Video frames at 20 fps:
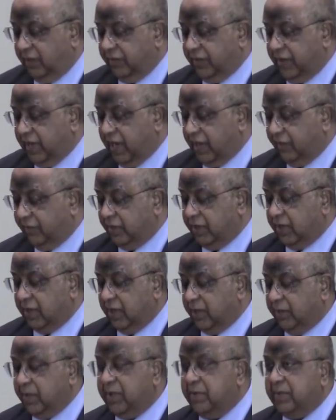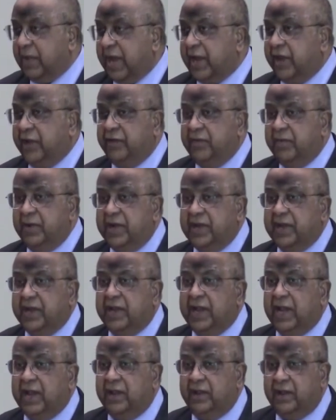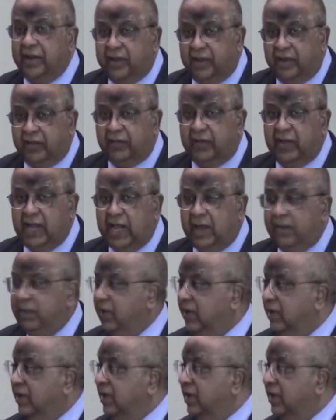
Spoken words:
We have an urban management and analytics lab,